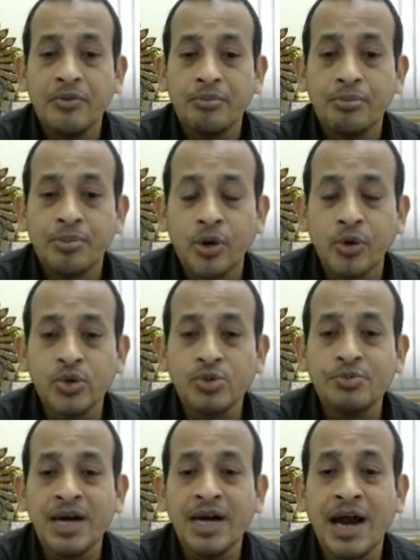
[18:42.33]

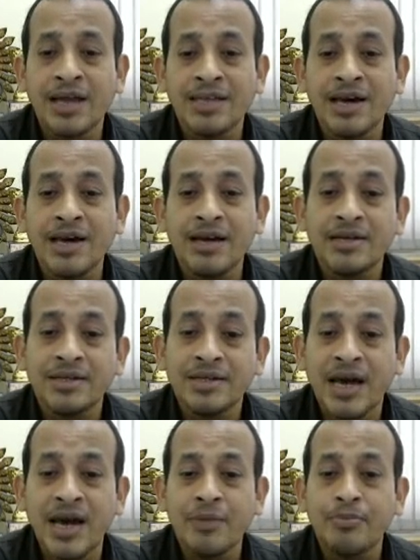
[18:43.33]
produced by other
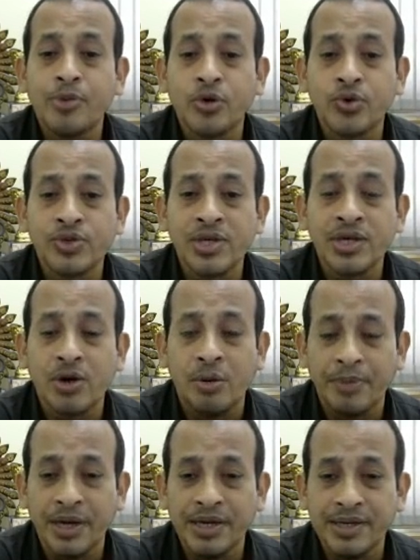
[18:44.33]
tire producing
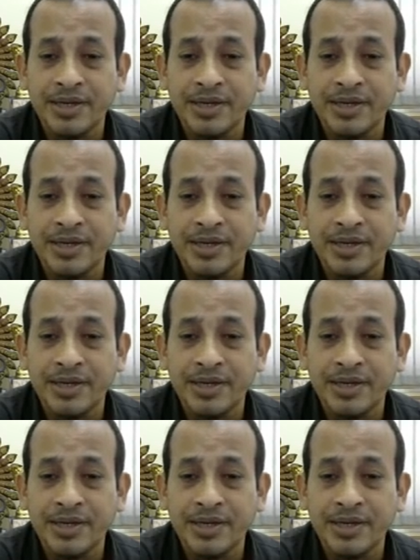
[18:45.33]
company,